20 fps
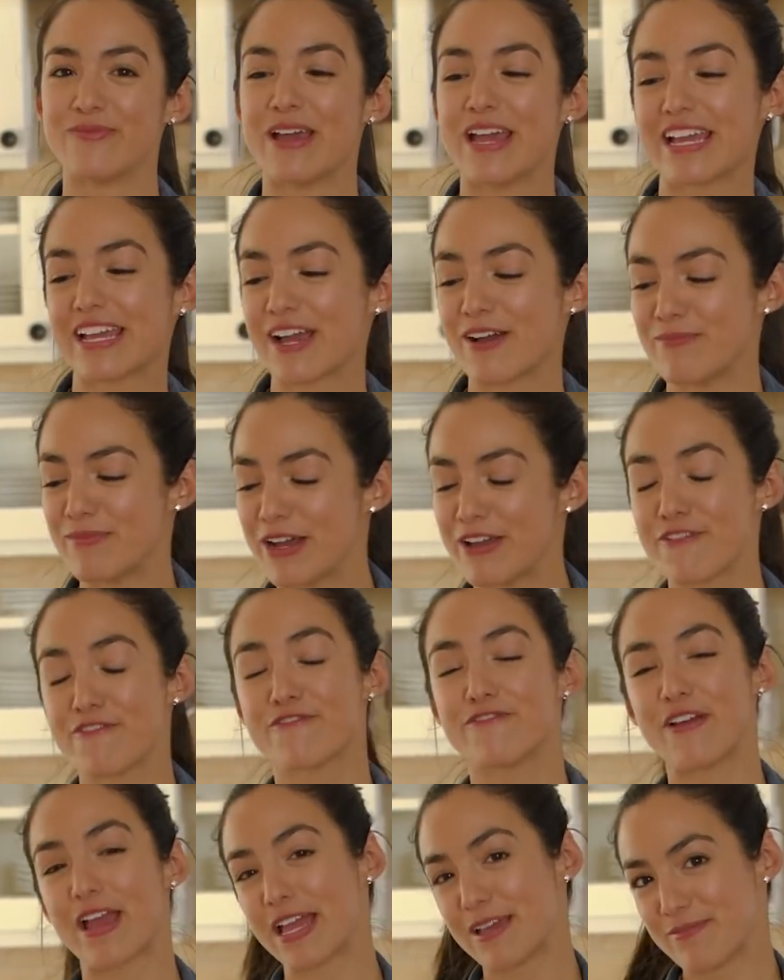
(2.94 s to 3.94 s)
make my
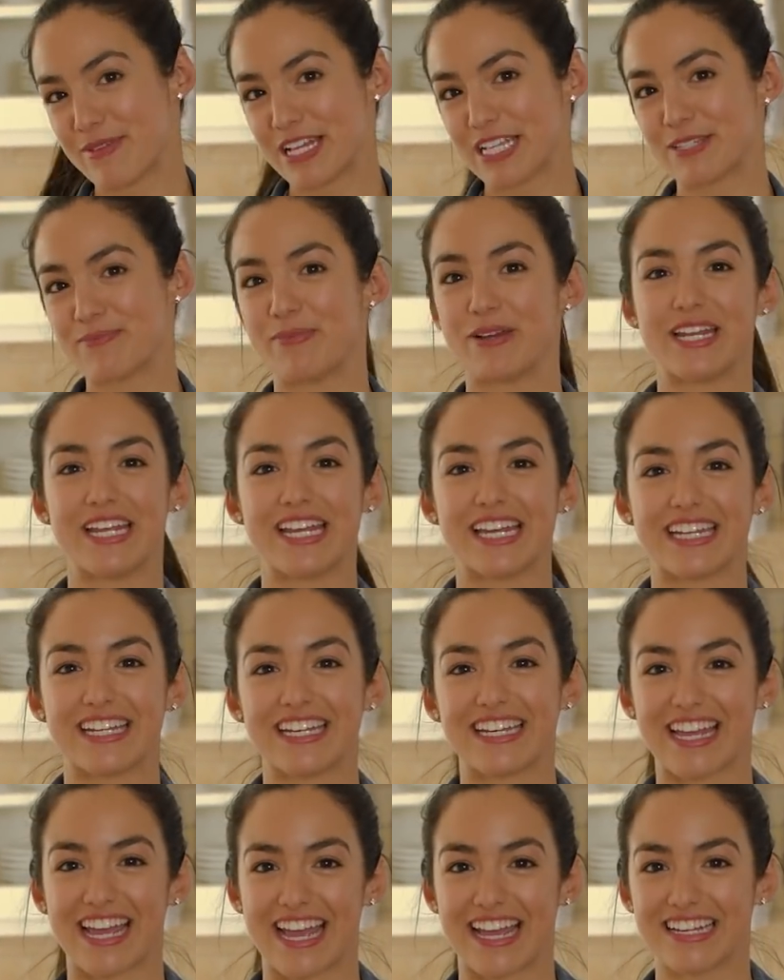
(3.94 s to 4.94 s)
famous banana
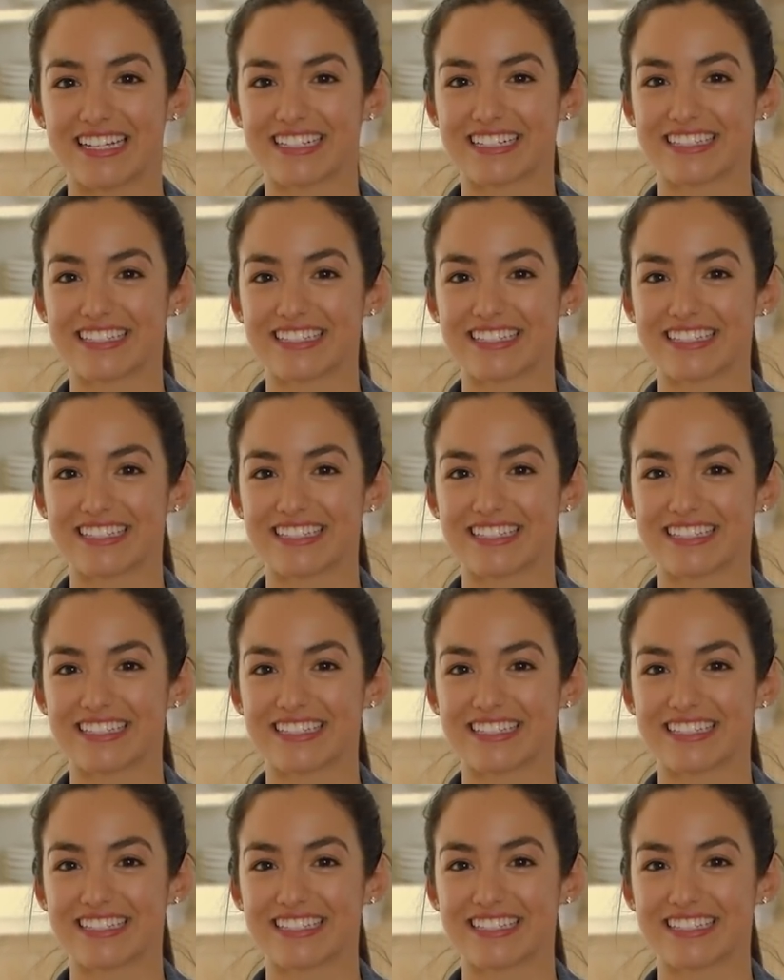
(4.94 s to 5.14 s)
cake.